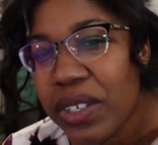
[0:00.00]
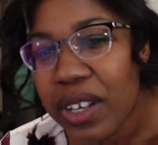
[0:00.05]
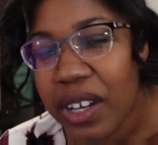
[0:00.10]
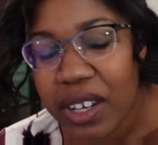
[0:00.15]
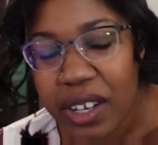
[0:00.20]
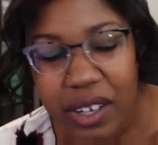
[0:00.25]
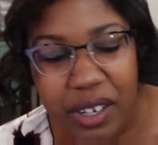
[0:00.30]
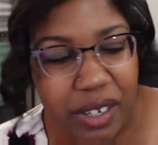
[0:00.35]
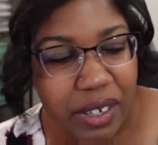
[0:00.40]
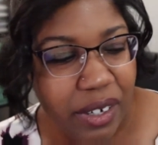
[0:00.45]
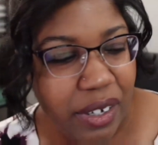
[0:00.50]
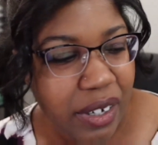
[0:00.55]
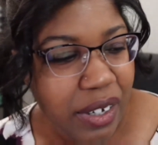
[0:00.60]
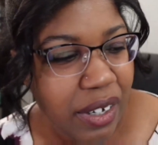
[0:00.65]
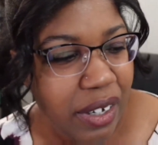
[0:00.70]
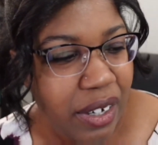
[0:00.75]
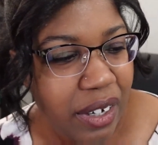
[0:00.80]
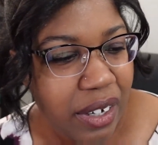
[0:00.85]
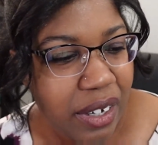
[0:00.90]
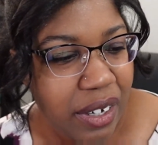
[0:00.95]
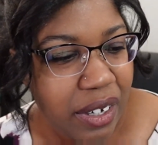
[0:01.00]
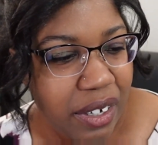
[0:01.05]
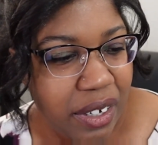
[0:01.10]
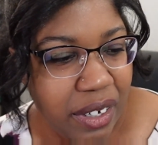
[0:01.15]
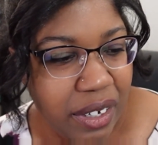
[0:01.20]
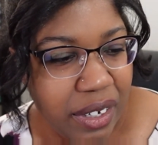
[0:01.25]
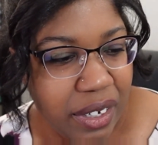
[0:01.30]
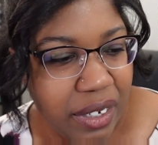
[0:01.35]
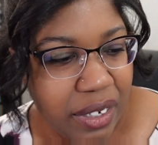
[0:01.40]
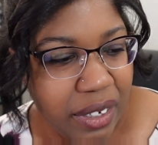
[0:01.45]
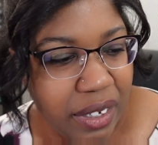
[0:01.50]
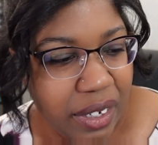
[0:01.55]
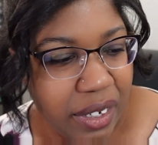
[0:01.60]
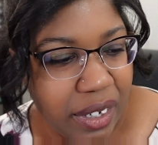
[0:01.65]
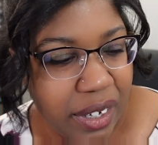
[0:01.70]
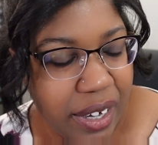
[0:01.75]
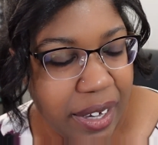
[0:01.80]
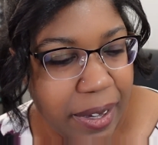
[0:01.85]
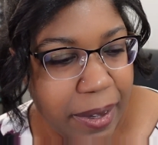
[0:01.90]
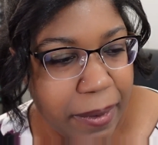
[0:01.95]
are,
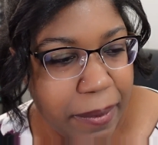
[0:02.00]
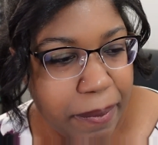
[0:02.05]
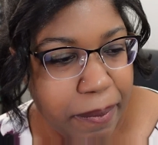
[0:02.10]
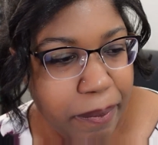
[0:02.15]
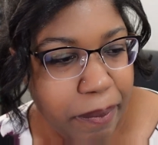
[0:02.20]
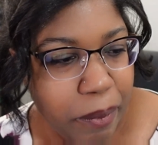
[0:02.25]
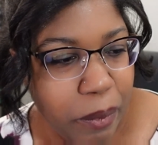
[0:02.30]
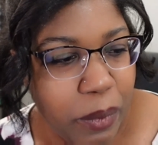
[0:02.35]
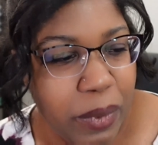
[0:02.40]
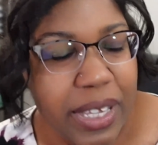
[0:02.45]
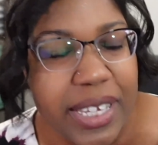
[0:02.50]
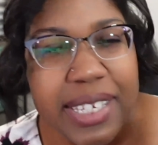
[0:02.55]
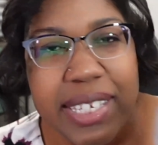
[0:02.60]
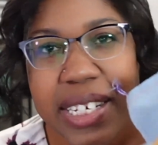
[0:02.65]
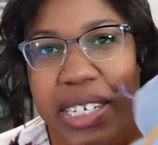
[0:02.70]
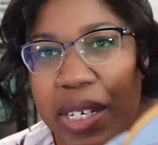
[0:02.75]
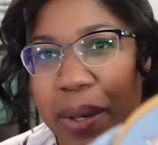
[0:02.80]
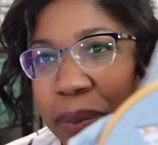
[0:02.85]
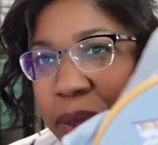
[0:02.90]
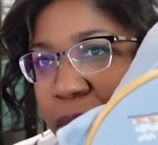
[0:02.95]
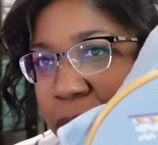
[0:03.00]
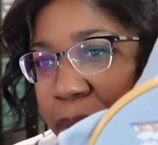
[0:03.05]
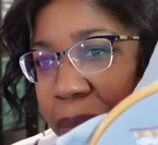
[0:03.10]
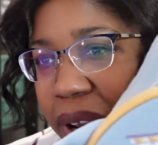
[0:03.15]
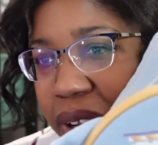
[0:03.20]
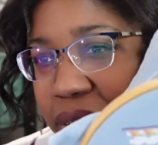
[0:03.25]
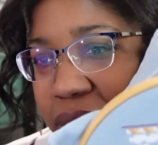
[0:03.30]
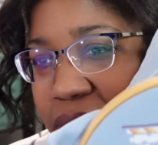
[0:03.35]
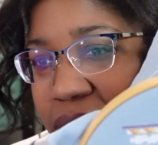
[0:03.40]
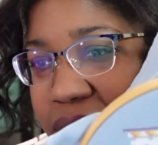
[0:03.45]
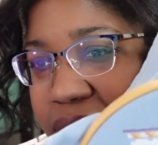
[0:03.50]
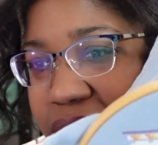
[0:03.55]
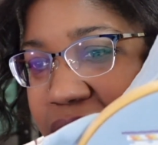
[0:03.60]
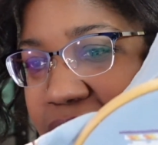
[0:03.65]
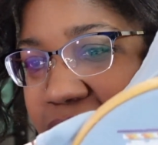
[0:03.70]
when they stitch up their models,